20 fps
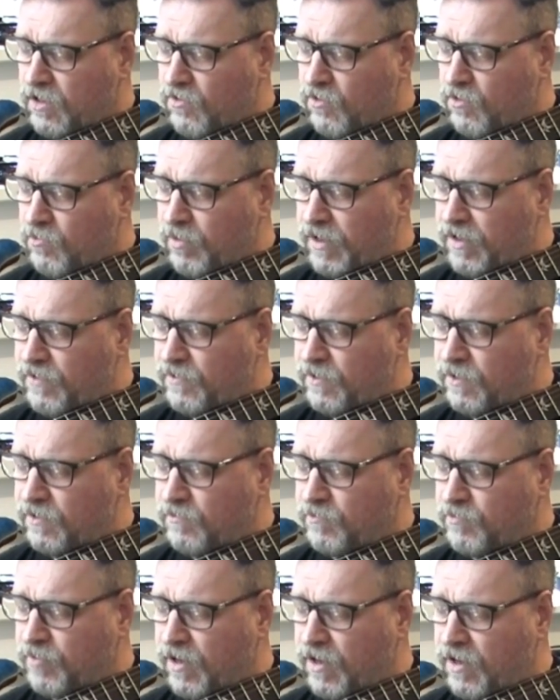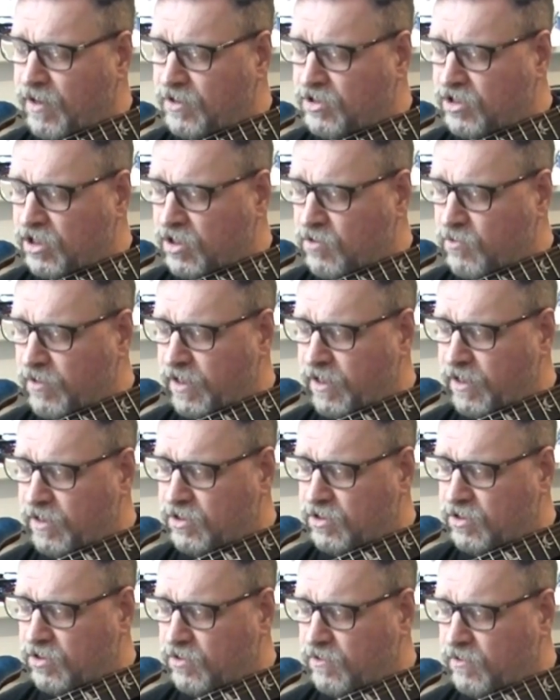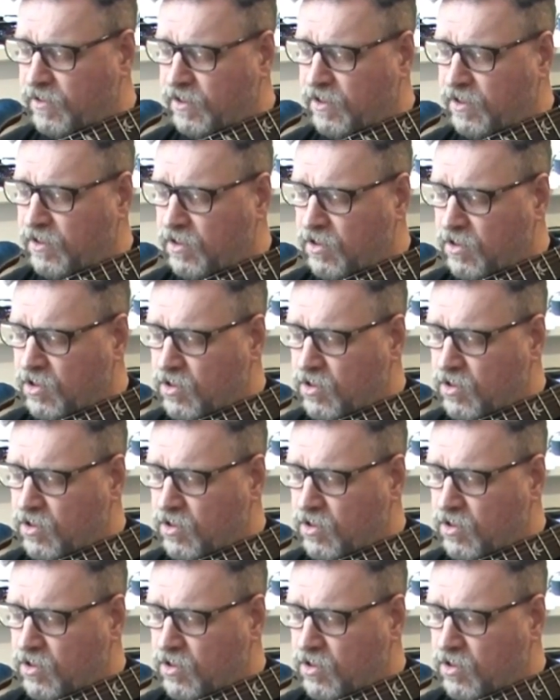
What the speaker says: We'll blend the Piezo into the